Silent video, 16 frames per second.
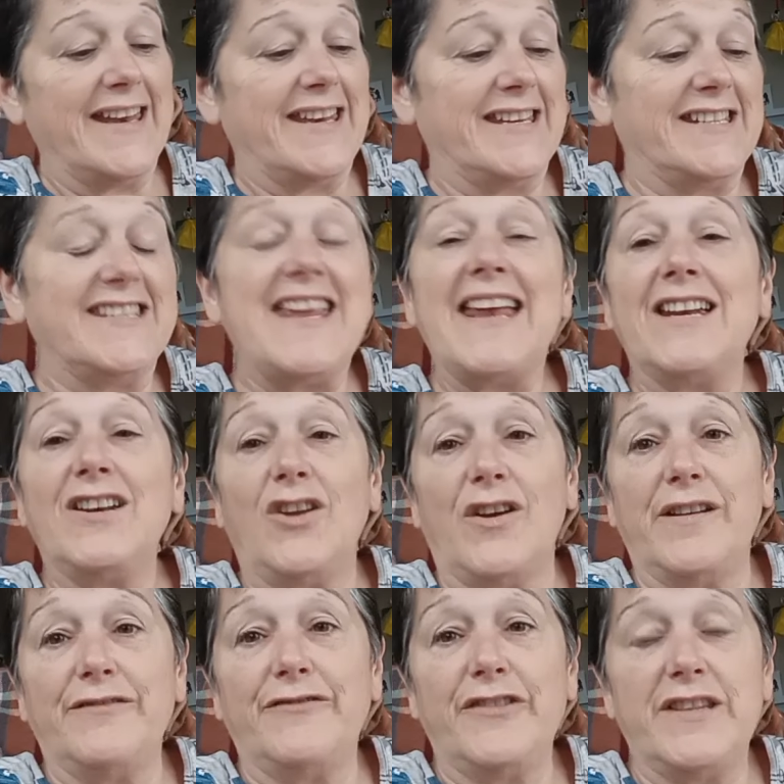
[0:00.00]
the
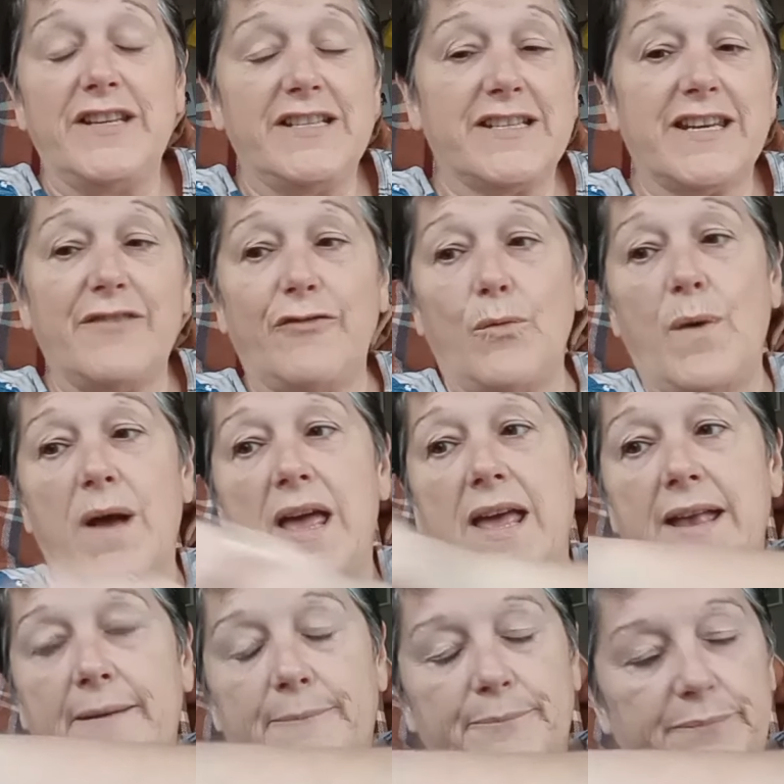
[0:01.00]
deadline for this
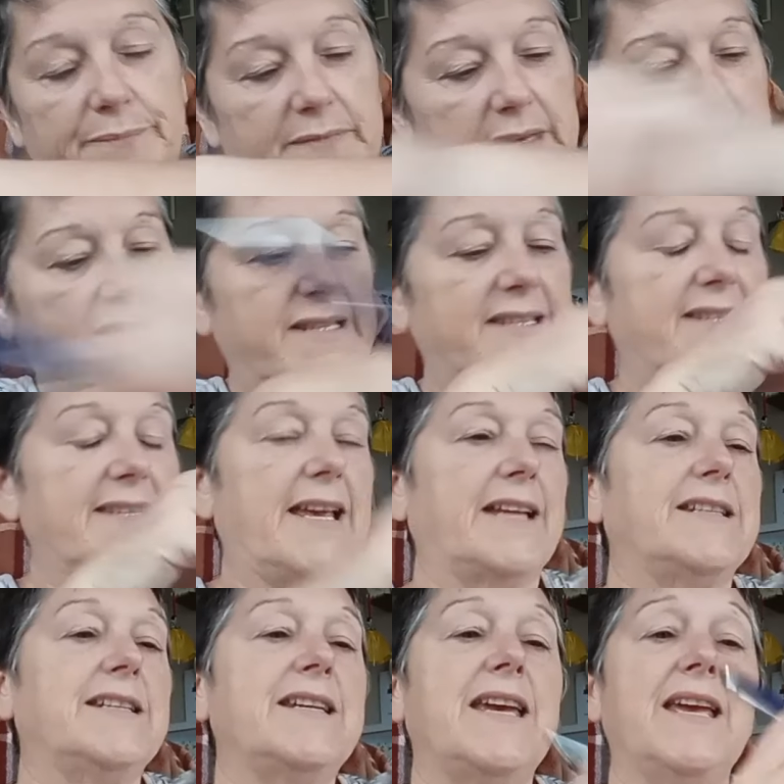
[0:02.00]
giveaway is
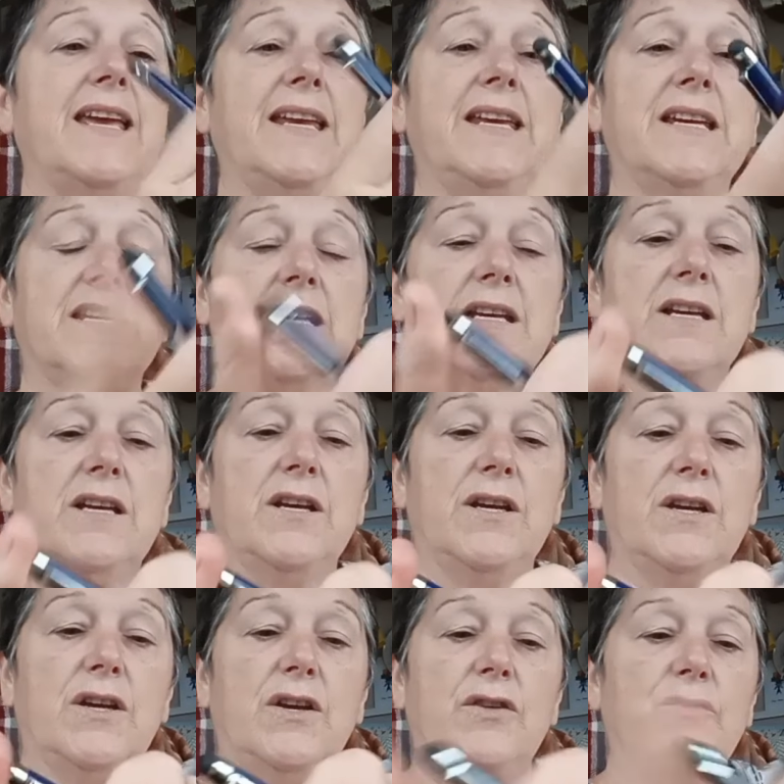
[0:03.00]
Saturday,
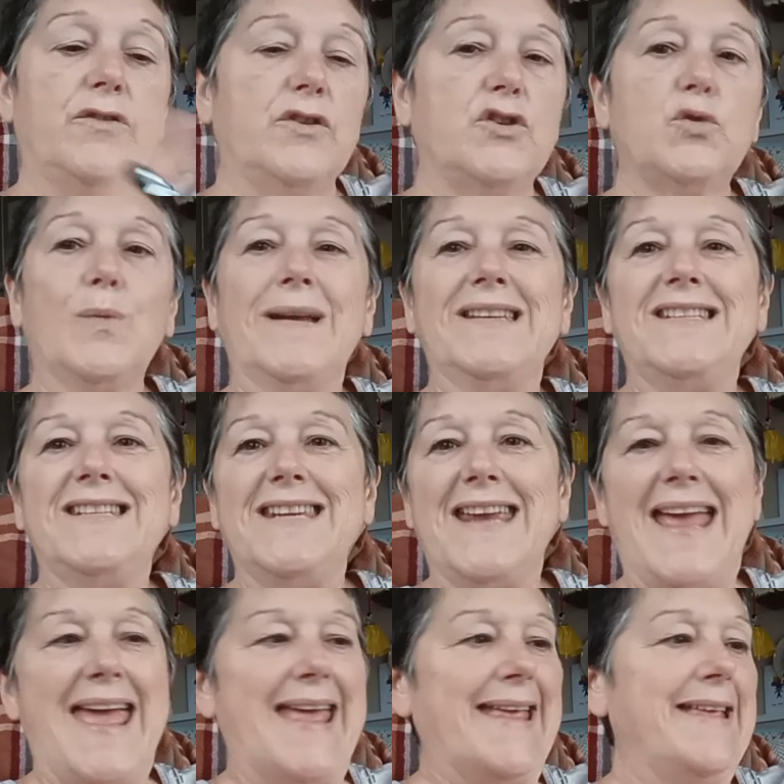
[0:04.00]
the twenty
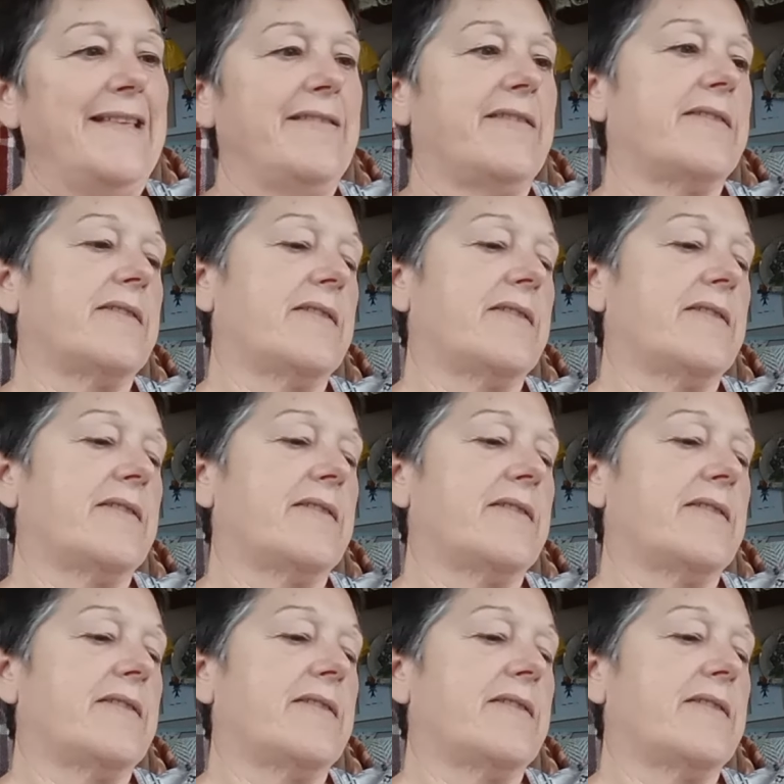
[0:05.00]
eighth,